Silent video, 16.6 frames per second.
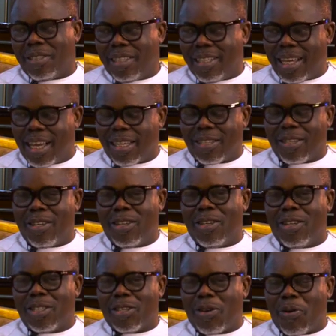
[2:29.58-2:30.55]
Yes.
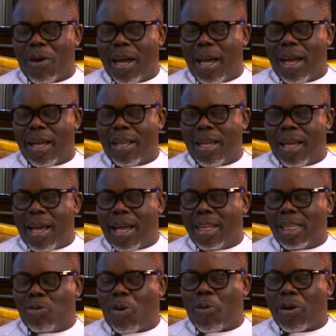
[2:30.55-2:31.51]
So, and
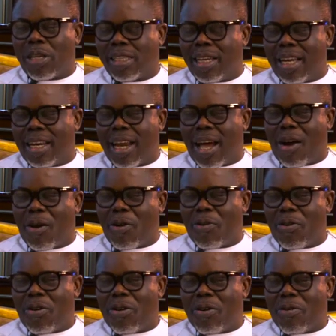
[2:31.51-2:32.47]
this is what we're saying now.
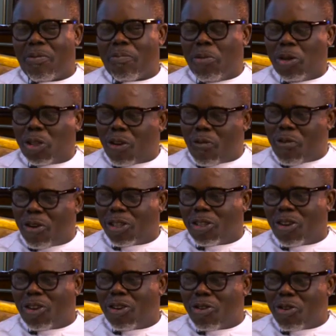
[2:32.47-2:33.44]
Most of us
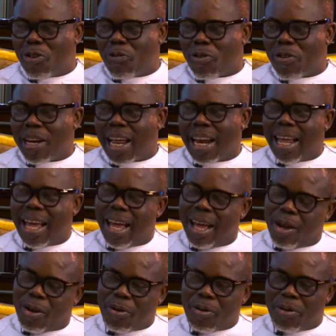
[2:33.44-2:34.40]
don't know you from that
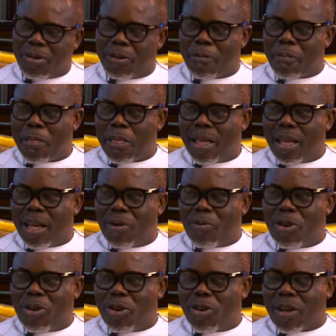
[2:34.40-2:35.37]
angle. And
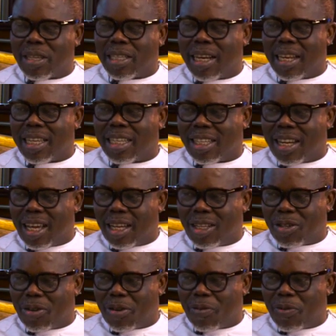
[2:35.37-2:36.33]
we know you're a
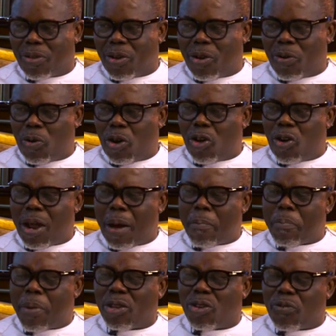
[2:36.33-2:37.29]
legislator. What other
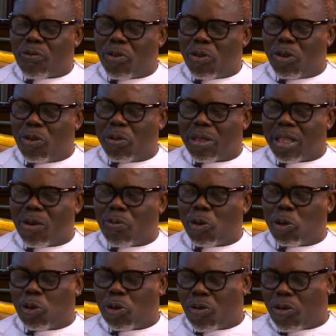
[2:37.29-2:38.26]
part of you do you think
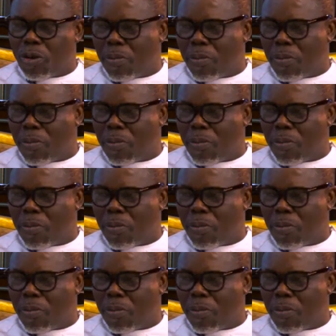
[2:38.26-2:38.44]
we should know